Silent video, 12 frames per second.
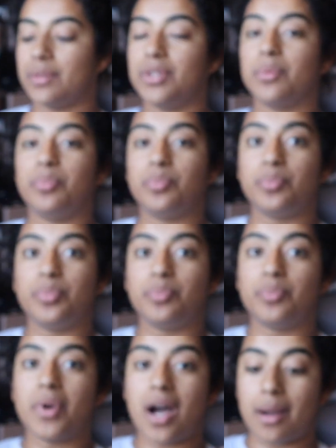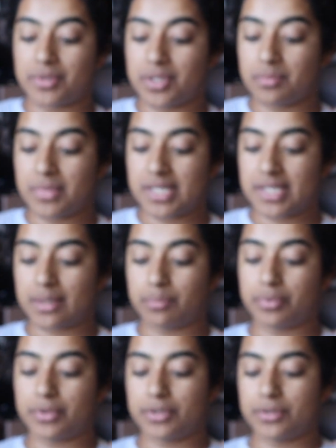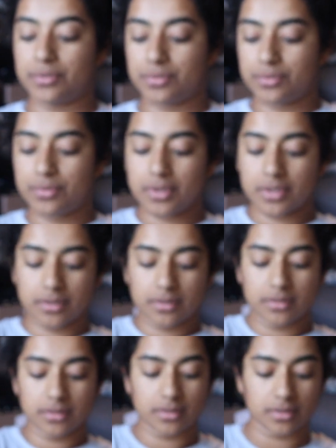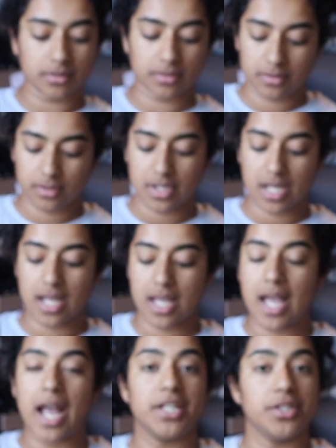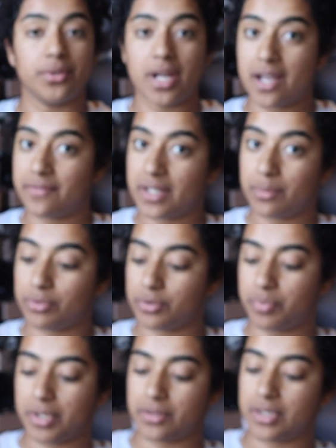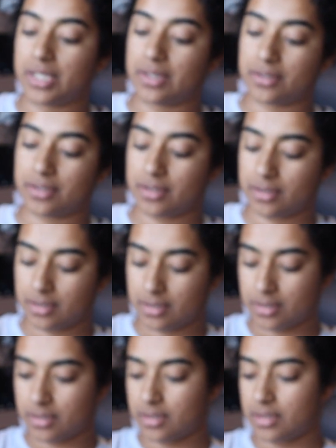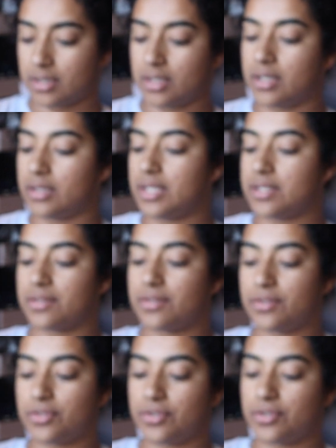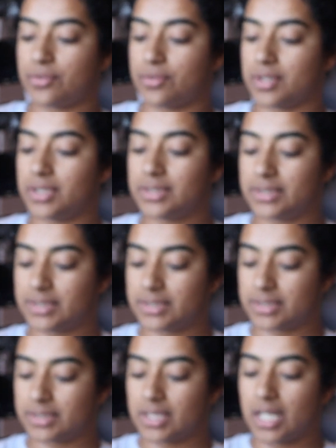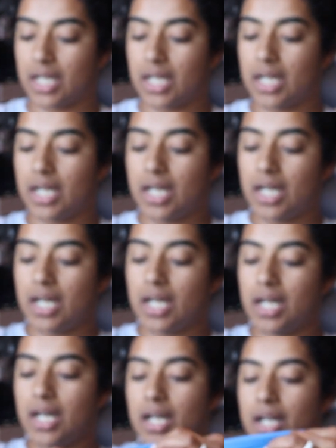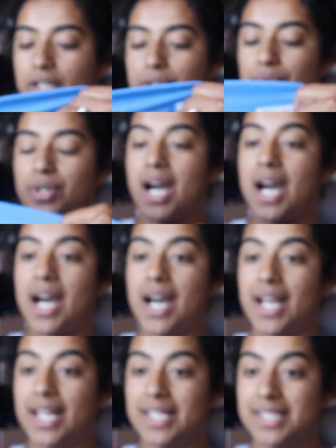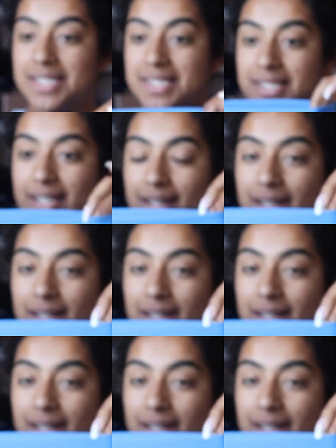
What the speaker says: The optimistic blue. I don't have a blue pair either. These are the shorts. You guys.